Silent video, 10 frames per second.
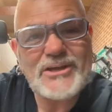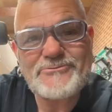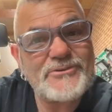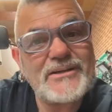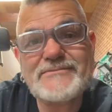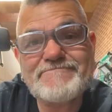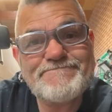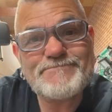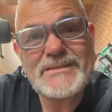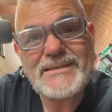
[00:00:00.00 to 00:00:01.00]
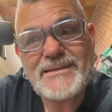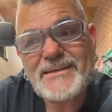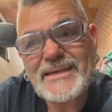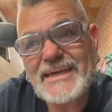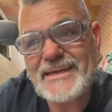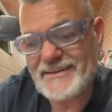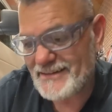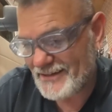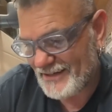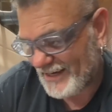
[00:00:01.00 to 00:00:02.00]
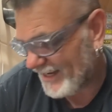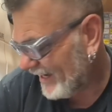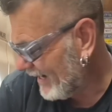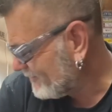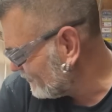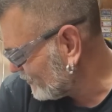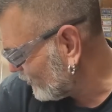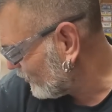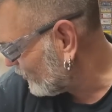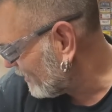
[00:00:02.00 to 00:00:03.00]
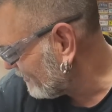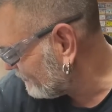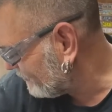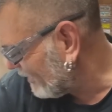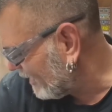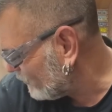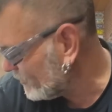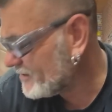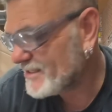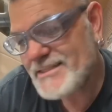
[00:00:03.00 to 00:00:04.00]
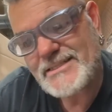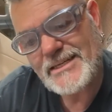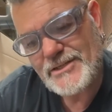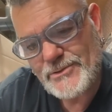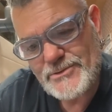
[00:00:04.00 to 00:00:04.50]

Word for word: fun. And I don't know if I would continue